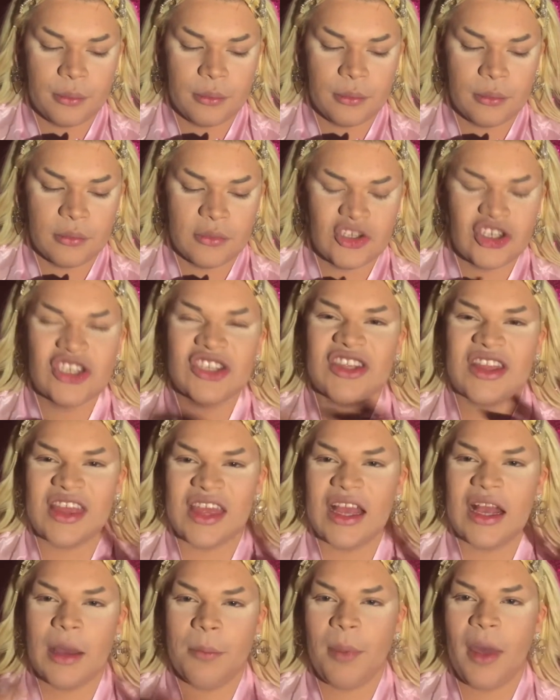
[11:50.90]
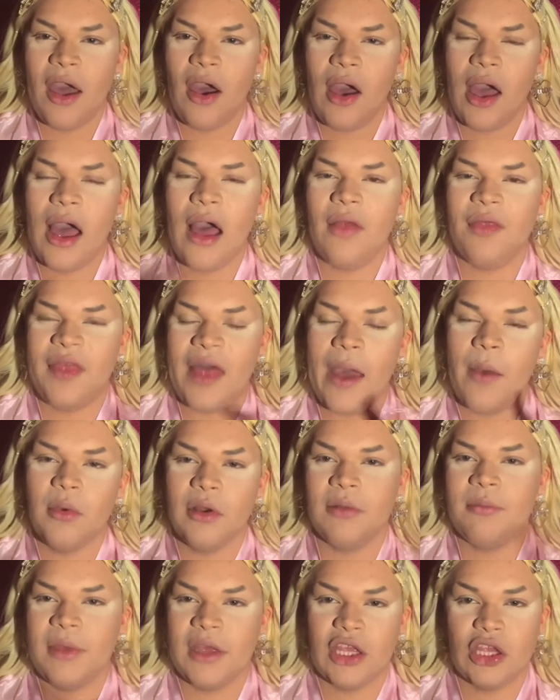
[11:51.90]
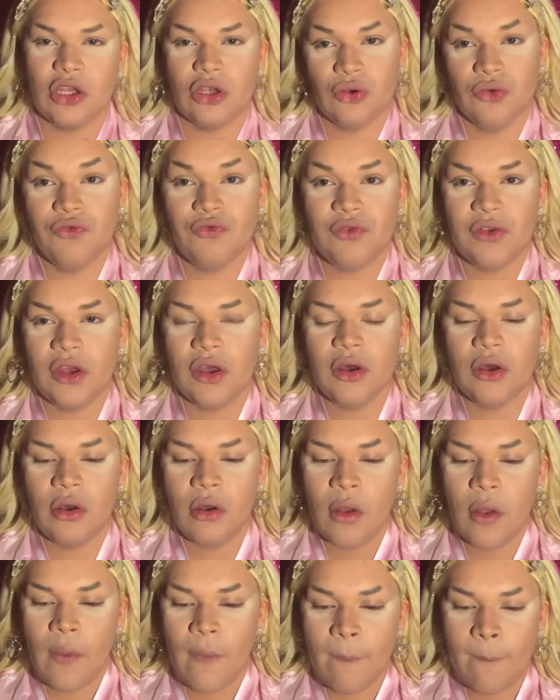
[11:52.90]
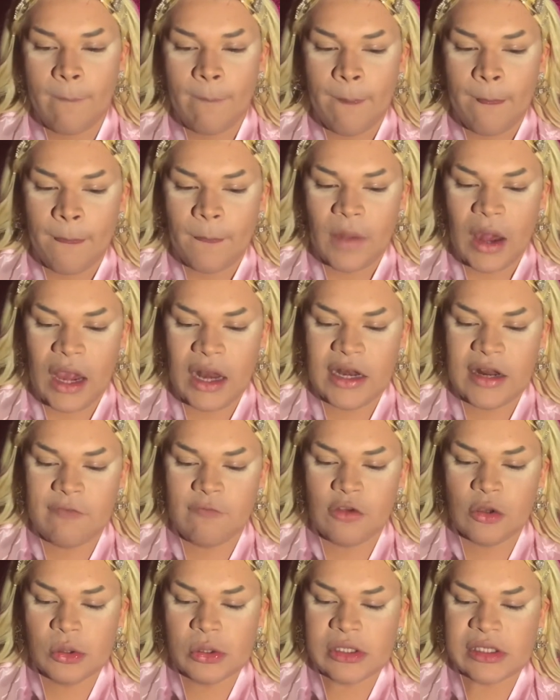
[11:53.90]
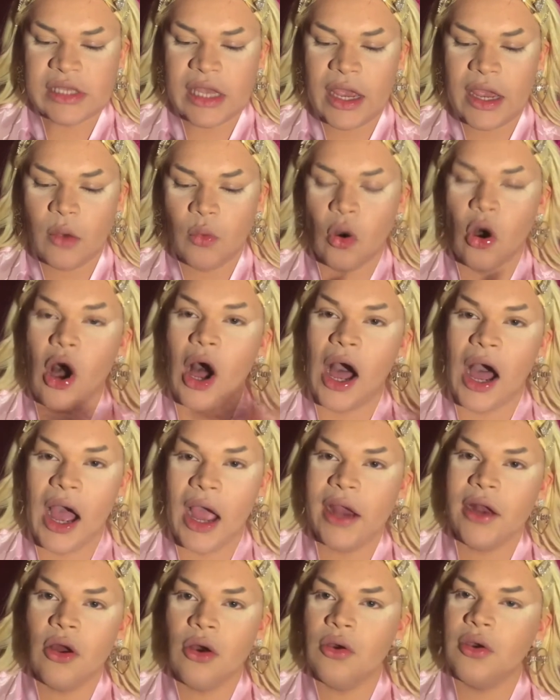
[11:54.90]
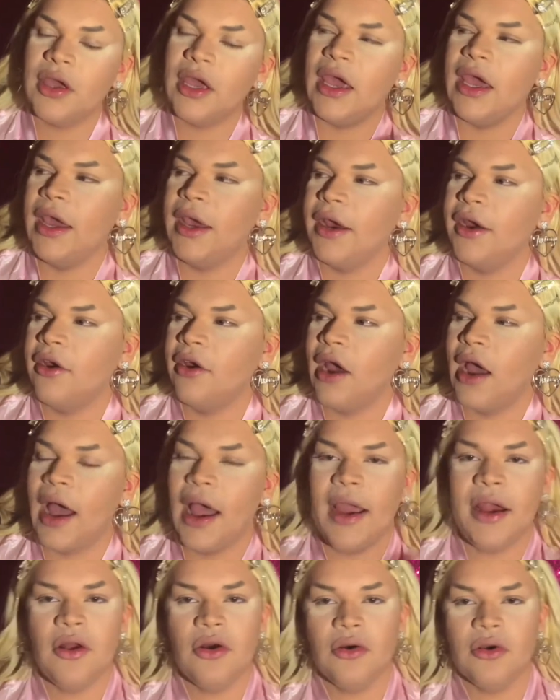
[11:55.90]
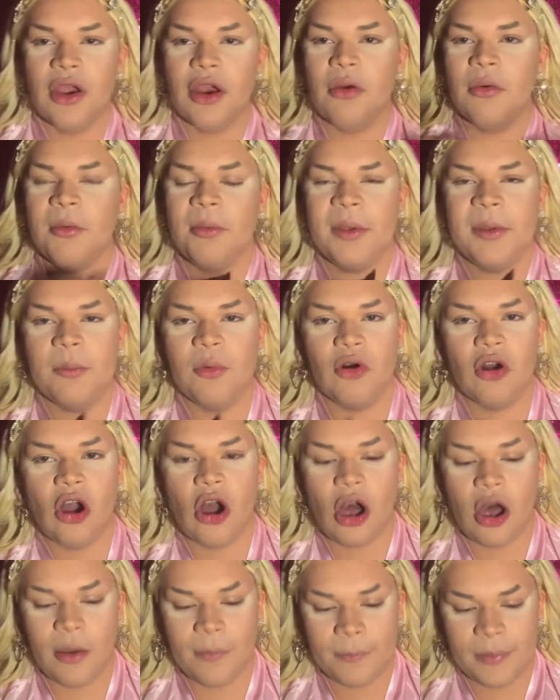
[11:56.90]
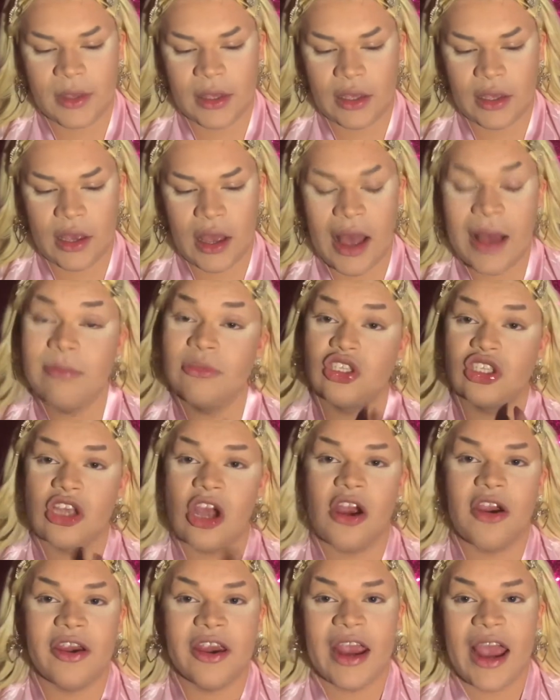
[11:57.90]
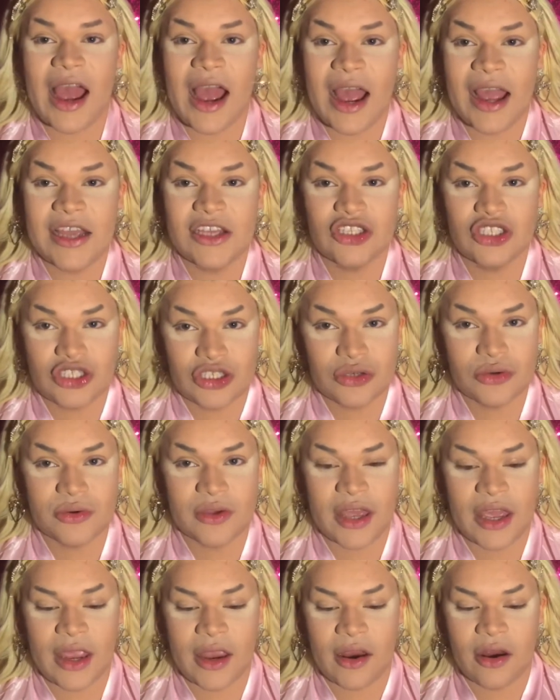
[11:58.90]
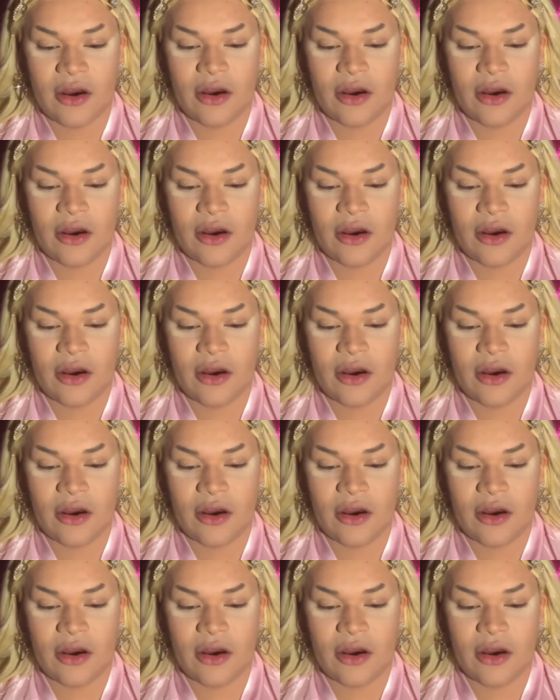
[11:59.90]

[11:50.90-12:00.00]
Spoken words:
Just think about how that would make you feel. And if you say, well, I don't care what people call me, I'm sorry, I do care